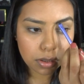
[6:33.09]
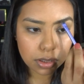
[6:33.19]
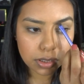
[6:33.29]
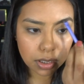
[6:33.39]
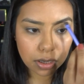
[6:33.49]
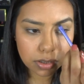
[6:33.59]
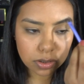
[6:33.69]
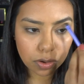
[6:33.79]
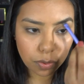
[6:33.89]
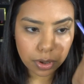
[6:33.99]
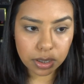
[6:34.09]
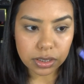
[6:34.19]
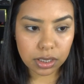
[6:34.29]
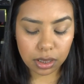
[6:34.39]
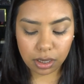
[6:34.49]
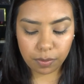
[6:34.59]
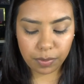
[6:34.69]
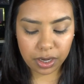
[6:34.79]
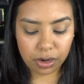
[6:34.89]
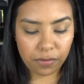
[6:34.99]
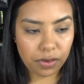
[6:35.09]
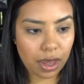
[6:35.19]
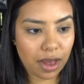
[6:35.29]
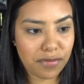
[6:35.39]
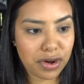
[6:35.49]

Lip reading: This also works a lot better if you have